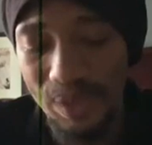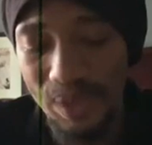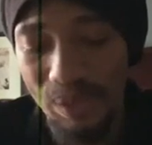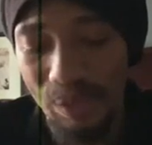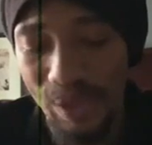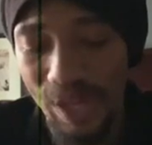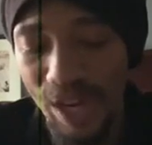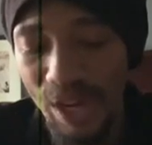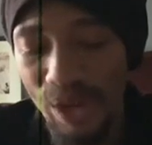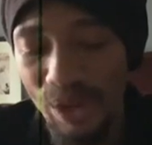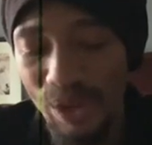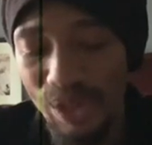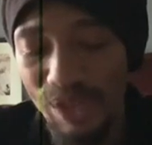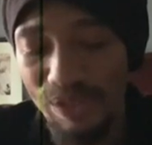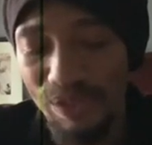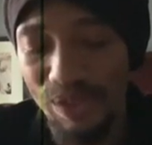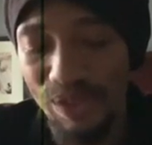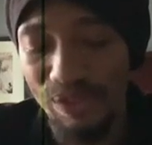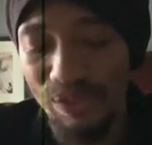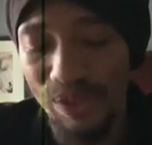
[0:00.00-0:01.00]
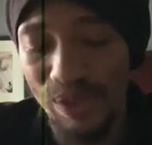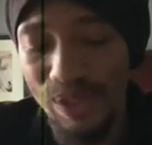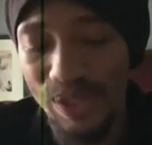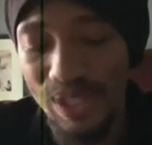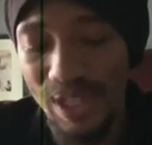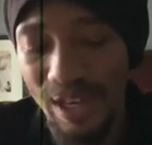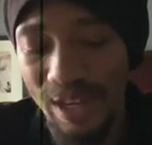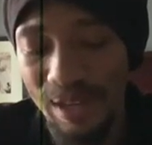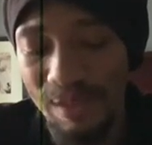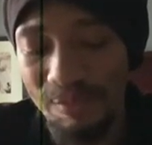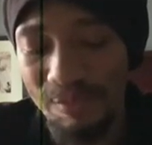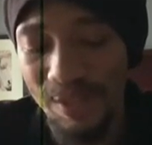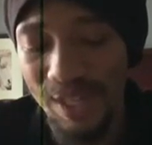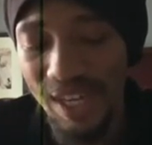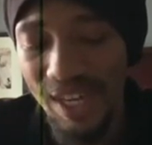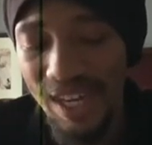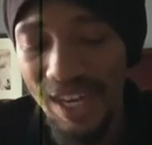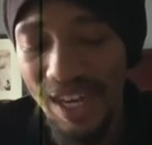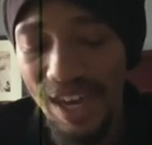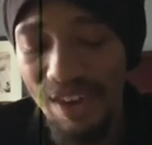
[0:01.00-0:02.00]
When I heard it for the first time,
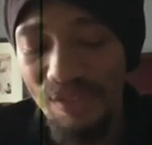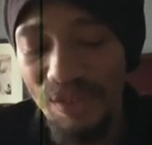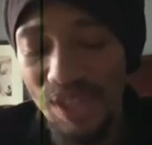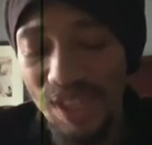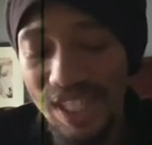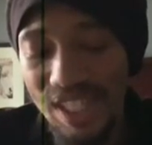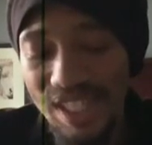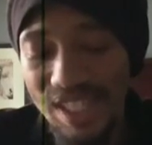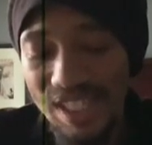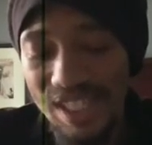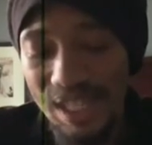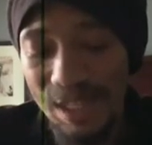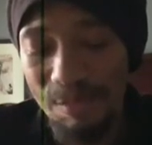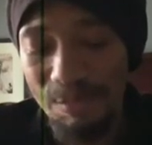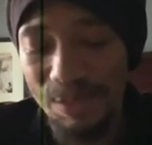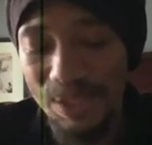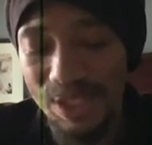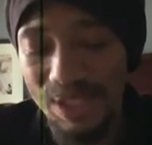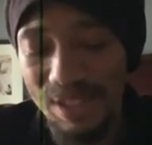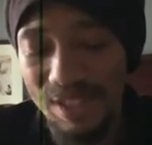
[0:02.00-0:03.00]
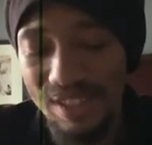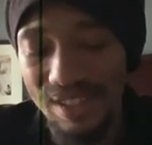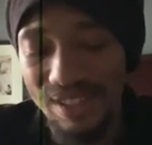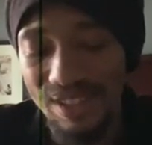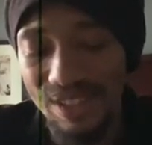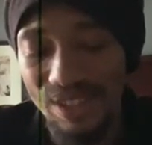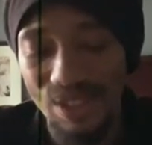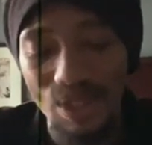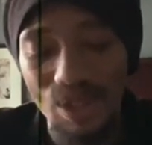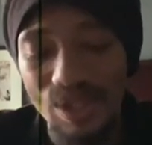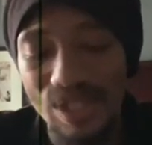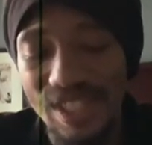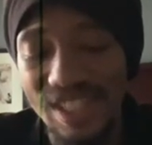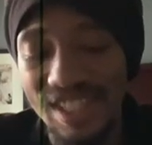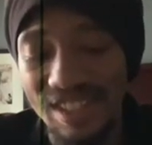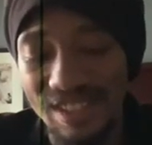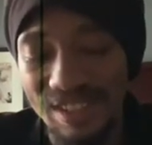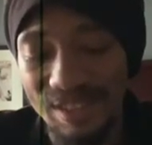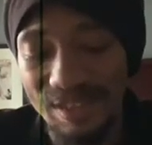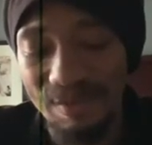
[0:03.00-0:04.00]
everything seemed to go
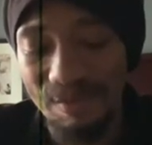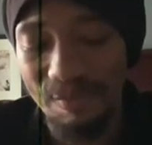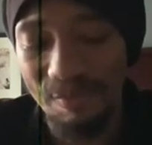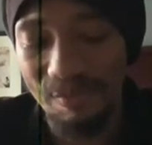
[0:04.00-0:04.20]
still,